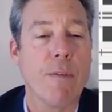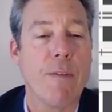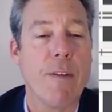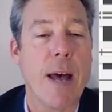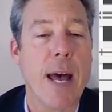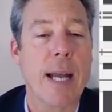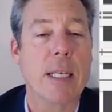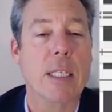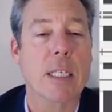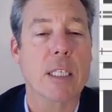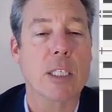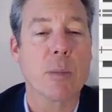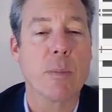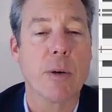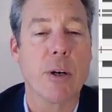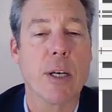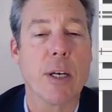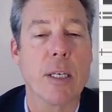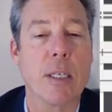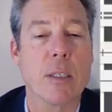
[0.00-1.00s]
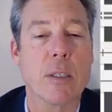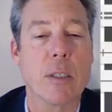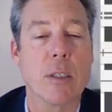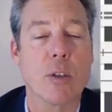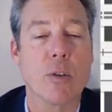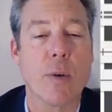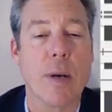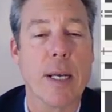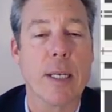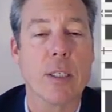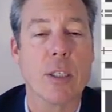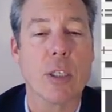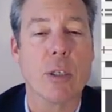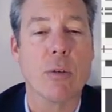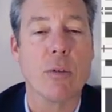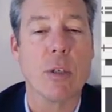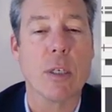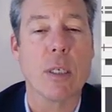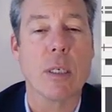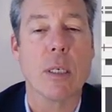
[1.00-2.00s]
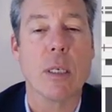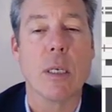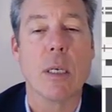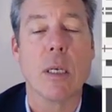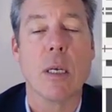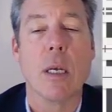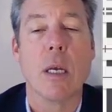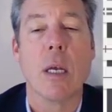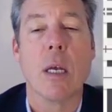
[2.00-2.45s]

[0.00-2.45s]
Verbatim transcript: Equifax, Experian, and TransUnion.